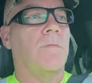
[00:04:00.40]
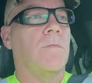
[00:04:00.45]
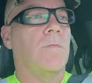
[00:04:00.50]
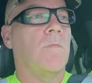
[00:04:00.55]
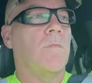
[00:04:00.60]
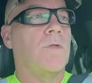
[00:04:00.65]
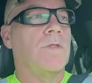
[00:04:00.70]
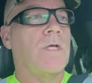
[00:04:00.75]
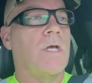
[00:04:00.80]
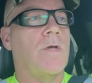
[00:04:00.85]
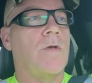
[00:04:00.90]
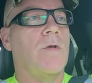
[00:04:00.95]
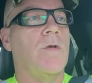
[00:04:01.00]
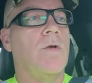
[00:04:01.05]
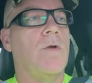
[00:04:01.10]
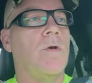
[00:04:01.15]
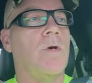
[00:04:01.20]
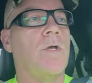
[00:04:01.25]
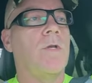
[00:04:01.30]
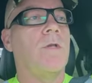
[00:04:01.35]
was a
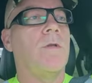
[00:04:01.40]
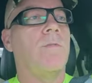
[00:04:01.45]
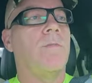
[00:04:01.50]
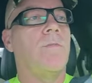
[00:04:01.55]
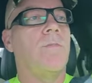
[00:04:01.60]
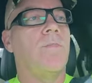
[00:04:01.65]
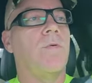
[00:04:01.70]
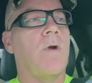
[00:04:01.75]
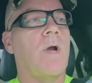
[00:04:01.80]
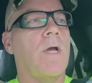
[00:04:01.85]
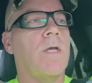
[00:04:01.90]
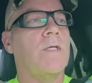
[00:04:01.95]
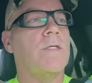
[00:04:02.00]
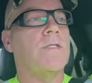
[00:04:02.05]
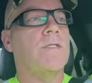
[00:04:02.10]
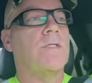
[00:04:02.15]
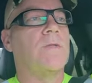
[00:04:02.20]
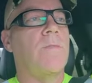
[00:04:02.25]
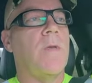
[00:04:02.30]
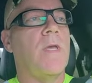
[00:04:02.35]
good
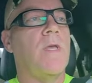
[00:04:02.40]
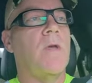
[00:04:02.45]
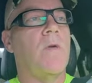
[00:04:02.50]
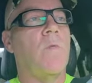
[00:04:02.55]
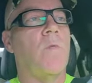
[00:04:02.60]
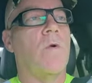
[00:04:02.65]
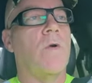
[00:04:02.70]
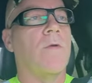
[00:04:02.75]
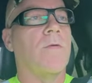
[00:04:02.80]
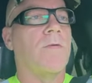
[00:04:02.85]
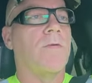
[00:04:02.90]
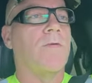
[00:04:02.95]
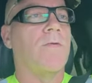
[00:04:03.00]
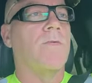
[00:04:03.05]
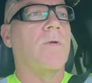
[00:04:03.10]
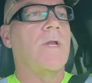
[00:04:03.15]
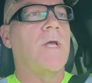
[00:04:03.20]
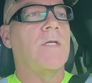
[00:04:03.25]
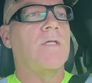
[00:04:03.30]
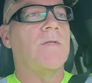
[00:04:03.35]
price to make it worth
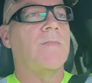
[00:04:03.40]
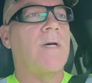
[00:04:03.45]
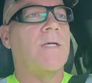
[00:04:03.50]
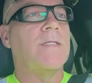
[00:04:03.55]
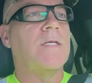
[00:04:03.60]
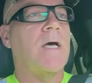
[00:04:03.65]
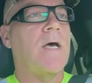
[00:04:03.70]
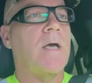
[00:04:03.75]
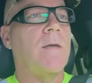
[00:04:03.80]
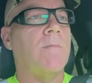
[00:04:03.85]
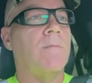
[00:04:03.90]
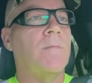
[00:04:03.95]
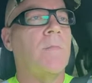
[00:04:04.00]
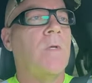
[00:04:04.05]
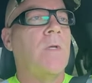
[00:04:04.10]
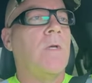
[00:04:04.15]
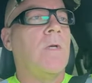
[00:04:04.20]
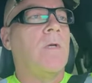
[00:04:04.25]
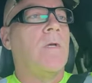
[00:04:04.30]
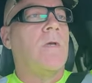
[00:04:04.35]
three days of my time,
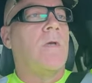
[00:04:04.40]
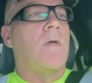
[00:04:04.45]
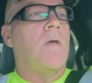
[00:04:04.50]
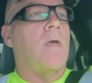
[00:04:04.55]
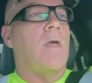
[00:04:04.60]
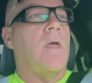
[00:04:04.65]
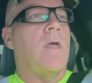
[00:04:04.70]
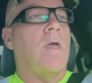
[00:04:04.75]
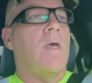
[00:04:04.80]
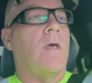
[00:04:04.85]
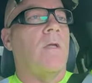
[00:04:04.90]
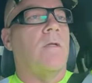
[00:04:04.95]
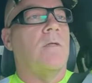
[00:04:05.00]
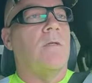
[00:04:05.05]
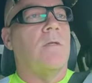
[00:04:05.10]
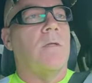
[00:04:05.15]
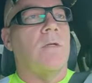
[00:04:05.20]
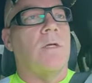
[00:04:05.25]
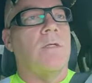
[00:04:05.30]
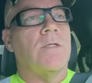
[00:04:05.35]

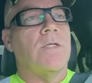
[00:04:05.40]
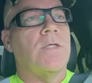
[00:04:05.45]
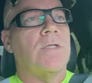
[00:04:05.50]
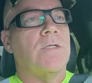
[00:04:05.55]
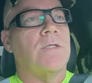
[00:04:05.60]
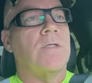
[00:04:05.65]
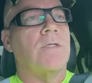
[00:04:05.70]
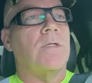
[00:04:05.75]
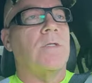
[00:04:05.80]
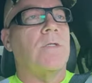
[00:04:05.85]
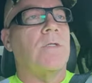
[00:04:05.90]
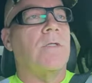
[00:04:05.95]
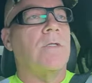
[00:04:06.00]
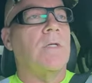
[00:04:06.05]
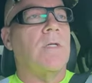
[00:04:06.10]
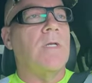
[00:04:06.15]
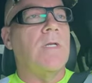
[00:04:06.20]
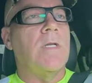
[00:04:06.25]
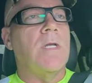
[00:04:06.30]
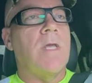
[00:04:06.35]
and I'll just
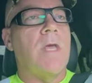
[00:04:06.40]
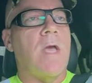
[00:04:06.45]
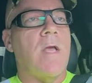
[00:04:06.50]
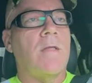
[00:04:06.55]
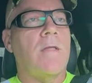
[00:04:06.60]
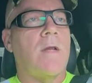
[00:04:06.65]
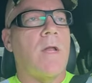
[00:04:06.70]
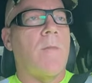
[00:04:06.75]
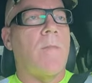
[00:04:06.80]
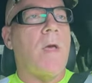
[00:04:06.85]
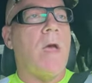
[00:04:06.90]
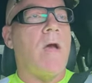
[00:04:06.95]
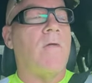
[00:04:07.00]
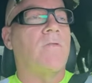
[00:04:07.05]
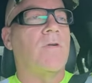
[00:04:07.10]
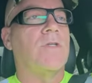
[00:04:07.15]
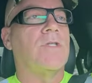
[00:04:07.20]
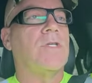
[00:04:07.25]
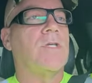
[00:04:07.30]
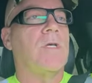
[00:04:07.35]
indicate that I'm
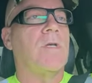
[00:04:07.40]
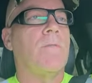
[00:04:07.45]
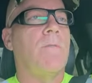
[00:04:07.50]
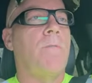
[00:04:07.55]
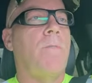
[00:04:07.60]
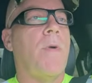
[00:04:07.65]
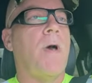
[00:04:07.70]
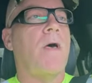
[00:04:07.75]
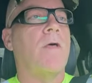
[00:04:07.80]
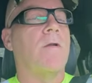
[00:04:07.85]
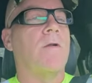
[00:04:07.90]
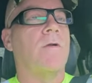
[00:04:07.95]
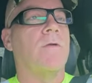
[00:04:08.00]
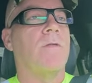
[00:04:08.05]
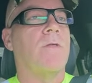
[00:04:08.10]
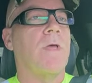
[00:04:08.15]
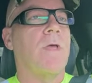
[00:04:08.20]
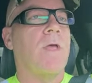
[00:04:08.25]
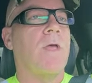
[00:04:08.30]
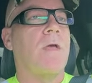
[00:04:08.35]
averaging better
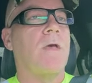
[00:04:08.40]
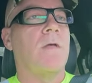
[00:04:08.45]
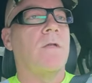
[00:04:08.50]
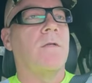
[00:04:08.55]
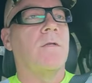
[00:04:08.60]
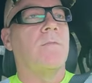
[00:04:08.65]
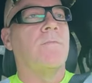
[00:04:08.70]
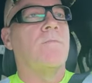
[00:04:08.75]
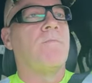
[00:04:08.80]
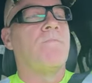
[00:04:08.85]
than